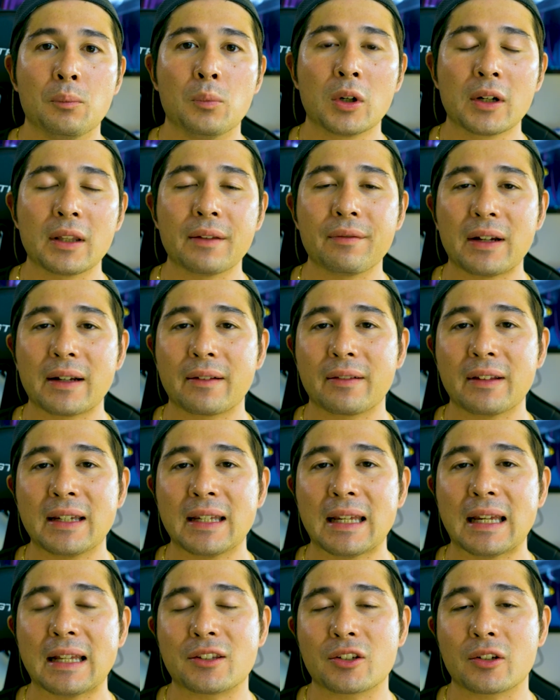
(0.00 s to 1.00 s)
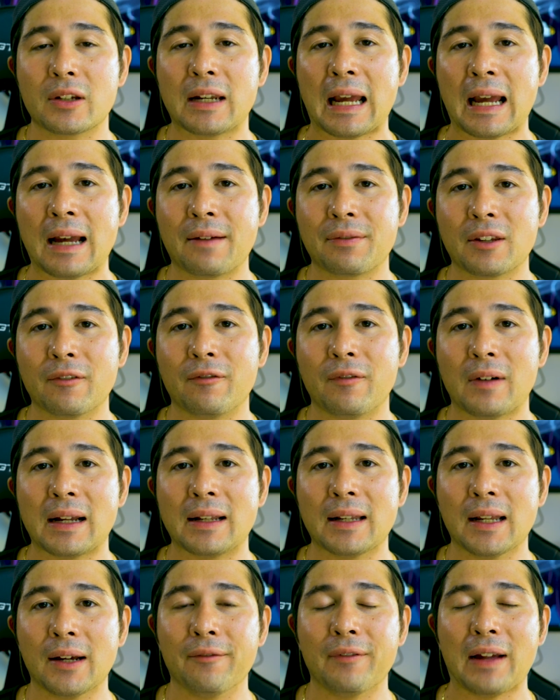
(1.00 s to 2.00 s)
More than likely, it's going to have to
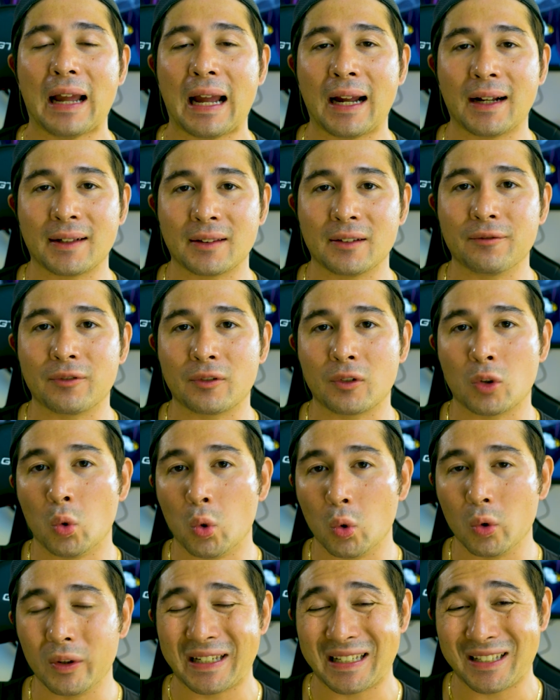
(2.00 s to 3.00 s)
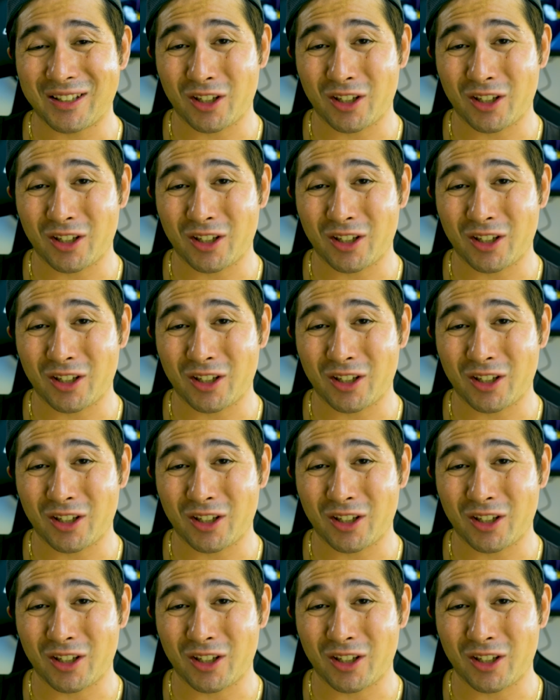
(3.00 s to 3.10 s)
find an active cooling